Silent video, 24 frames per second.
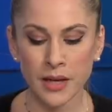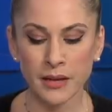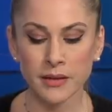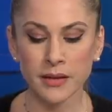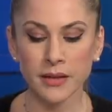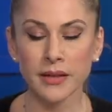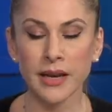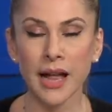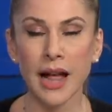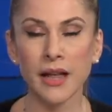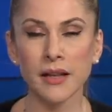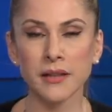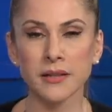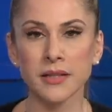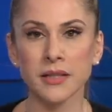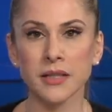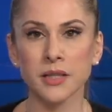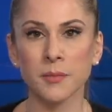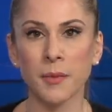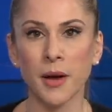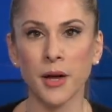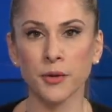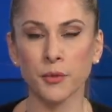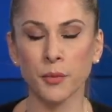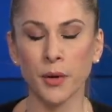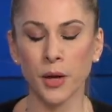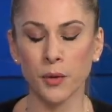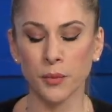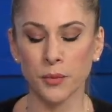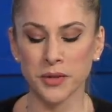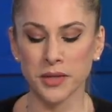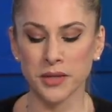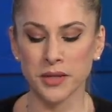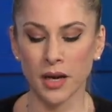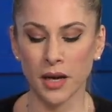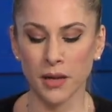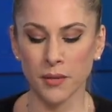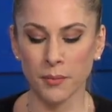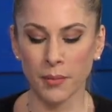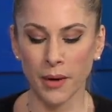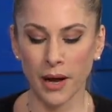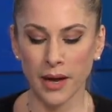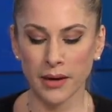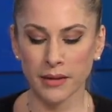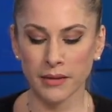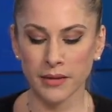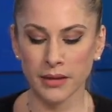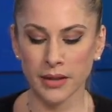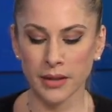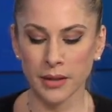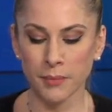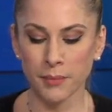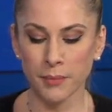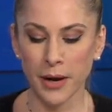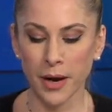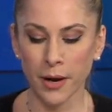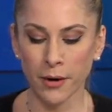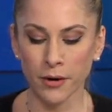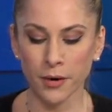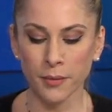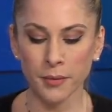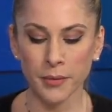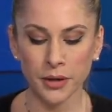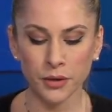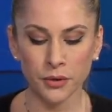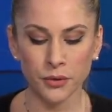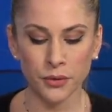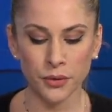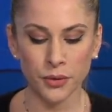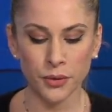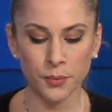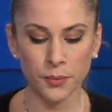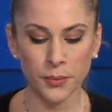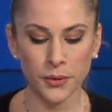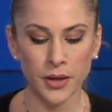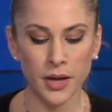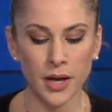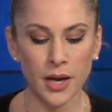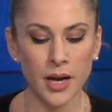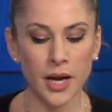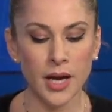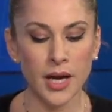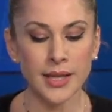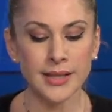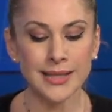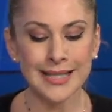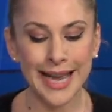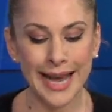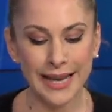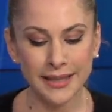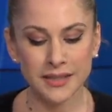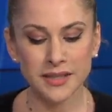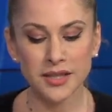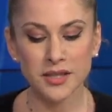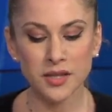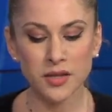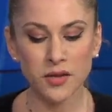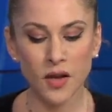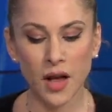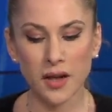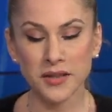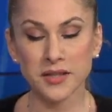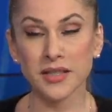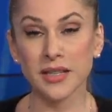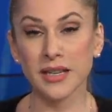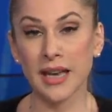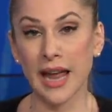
The analysis, by the way, was done by the Perryman Group. Texas lost an